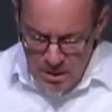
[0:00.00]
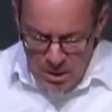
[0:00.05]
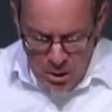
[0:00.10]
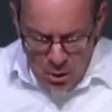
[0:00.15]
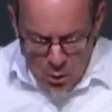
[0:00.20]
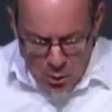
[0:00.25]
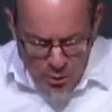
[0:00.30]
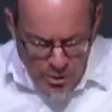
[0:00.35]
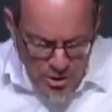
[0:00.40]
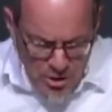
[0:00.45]

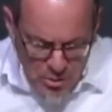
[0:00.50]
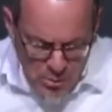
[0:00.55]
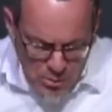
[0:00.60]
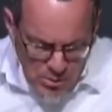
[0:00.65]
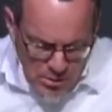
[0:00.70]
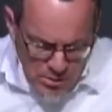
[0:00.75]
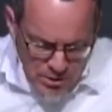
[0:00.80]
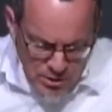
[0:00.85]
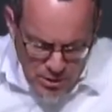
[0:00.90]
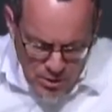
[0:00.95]
or you
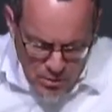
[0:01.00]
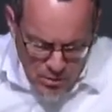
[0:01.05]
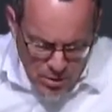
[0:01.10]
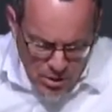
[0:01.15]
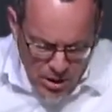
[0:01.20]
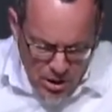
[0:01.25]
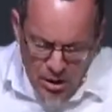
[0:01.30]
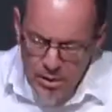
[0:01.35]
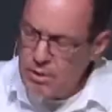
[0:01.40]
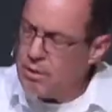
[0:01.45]
are so
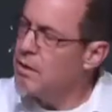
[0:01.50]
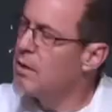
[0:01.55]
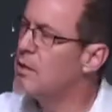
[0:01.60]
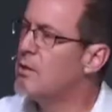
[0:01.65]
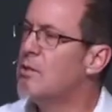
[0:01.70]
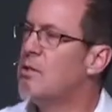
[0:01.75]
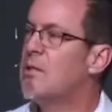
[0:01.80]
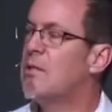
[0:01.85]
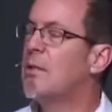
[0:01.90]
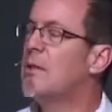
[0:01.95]

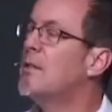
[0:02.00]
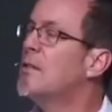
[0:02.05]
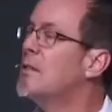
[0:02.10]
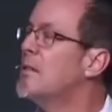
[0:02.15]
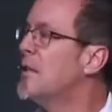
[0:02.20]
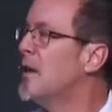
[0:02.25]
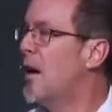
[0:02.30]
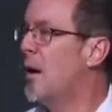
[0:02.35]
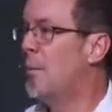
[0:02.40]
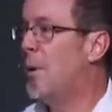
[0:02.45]

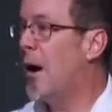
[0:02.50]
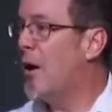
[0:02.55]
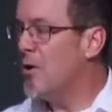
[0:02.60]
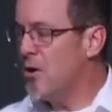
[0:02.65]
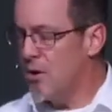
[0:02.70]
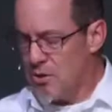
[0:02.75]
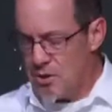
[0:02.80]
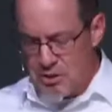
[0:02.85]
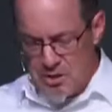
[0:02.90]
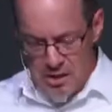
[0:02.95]
unconcerned about
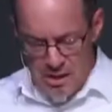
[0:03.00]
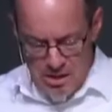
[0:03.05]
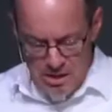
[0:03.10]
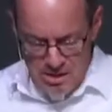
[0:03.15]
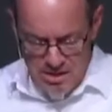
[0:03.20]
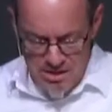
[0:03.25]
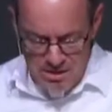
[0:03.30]
your sin